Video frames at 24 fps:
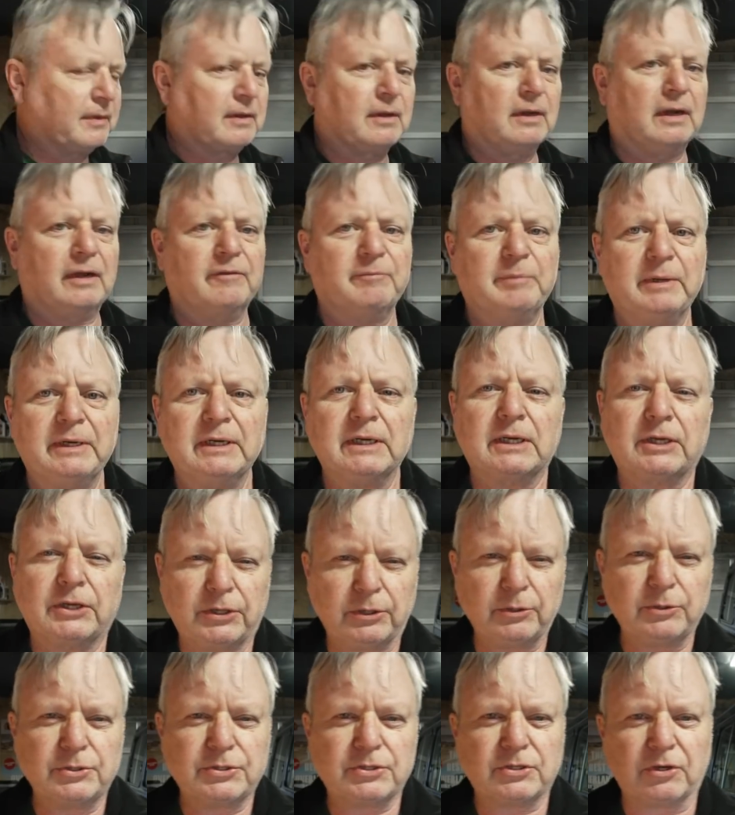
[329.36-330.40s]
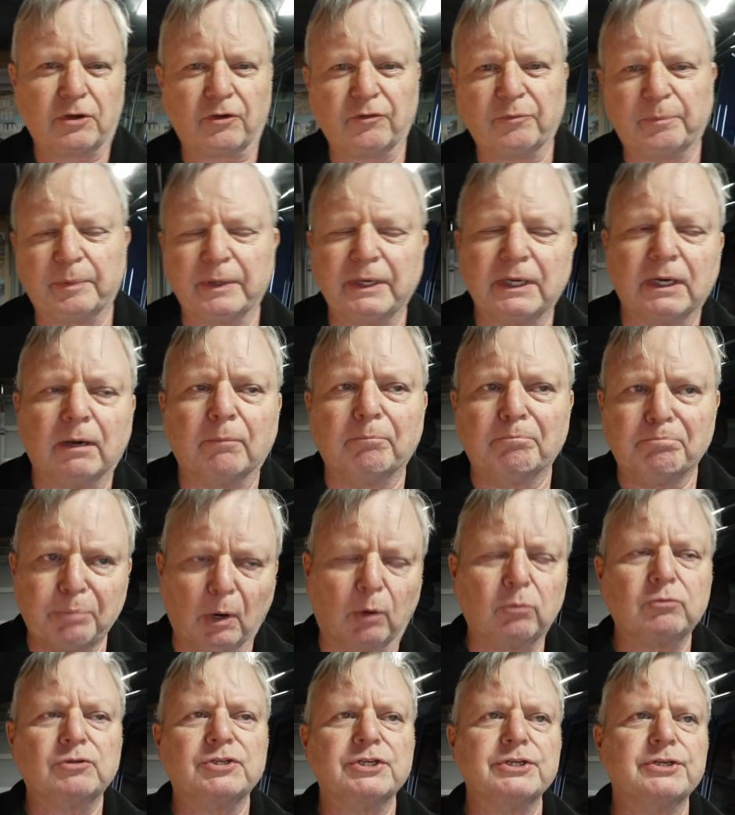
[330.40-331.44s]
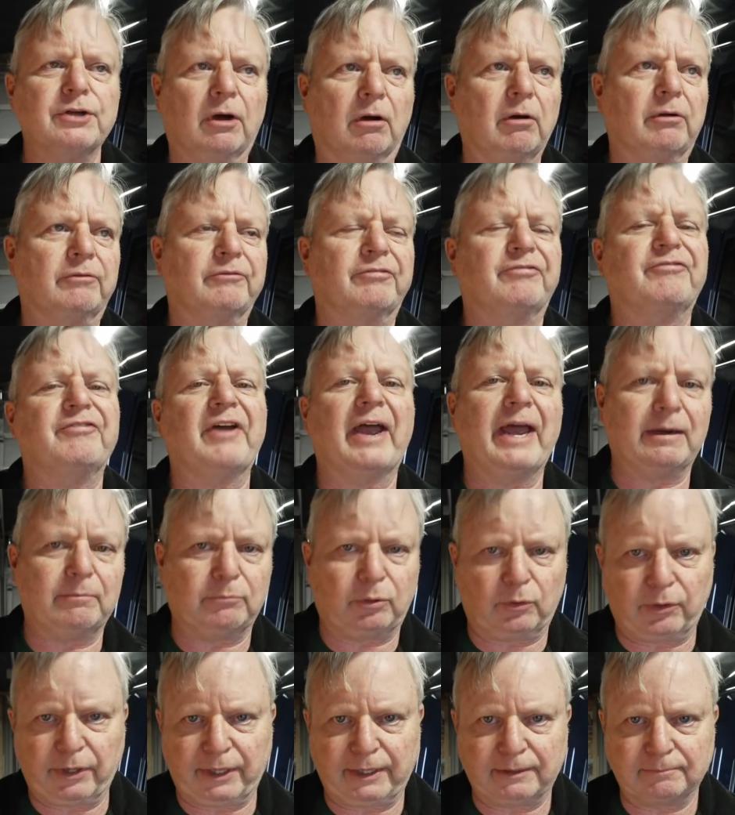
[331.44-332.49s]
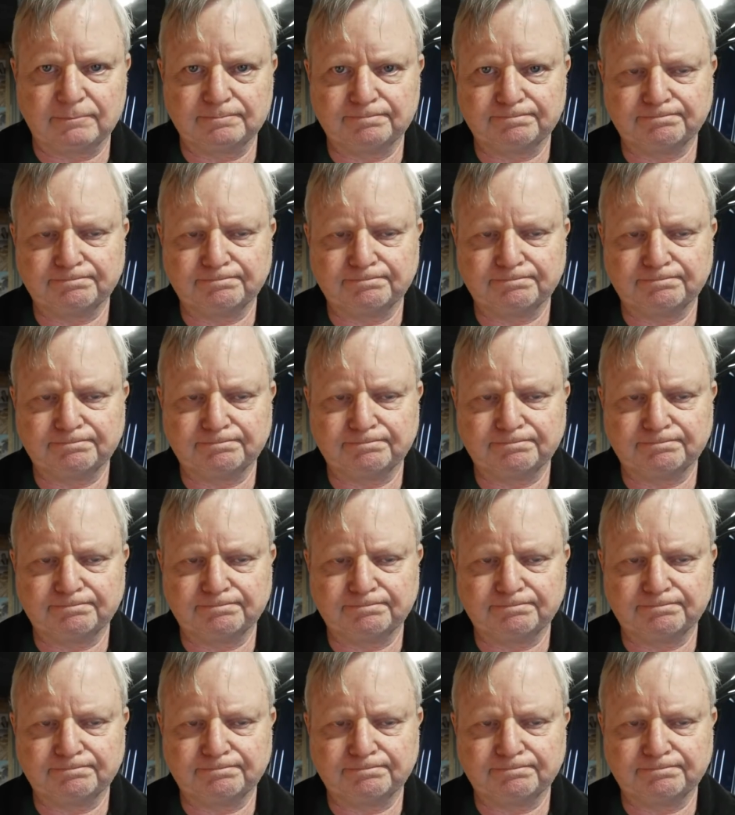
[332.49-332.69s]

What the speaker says: I've been accused of being a bolted on fanboy,